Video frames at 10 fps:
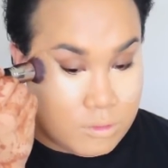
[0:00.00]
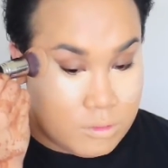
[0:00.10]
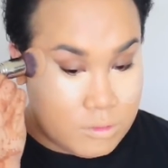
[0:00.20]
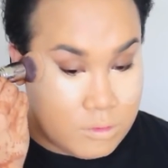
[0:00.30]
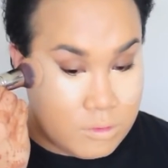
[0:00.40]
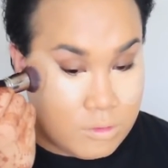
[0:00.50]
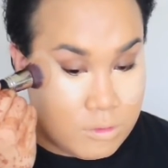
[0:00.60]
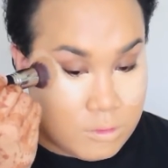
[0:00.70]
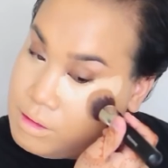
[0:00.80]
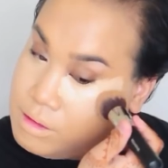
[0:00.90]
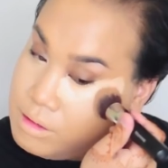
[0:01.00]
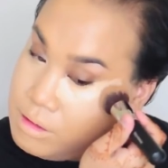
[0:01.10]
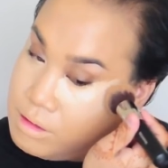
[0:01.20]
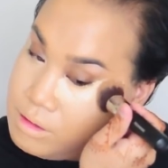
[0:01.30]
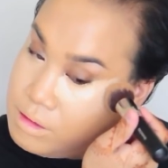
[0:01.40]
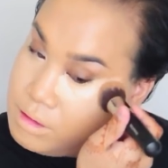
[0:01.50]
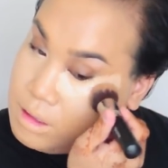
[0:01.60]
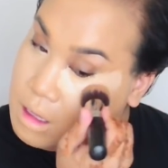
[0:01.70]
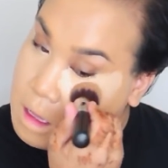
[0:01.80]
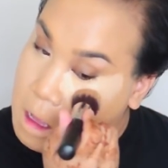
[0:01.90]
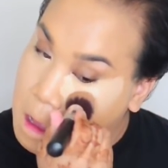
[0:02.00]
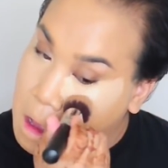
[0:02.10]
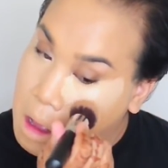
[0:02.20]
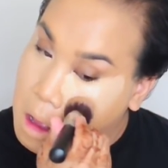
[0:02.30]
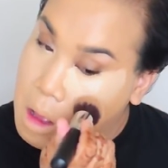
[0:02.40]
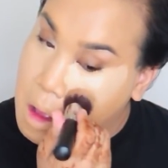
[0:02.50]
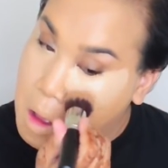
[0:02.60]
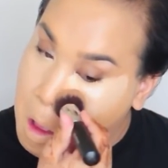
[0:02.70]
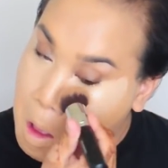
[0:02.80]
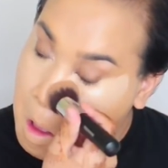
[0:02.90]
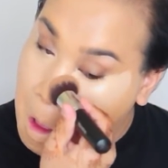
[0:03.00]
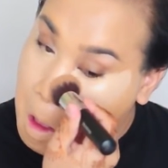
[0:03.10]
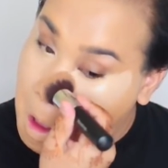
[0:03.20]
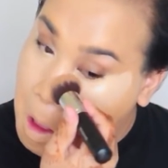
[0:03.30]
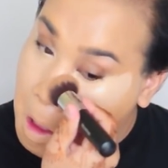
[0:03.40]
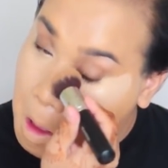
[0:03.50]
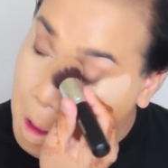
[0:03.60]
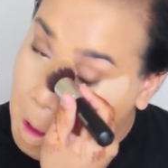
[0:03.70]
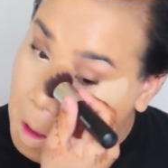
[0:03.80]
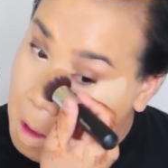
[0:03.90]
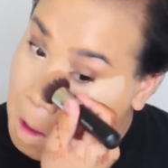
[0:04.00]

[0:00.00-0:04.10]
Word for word: the most coverage and I love this product.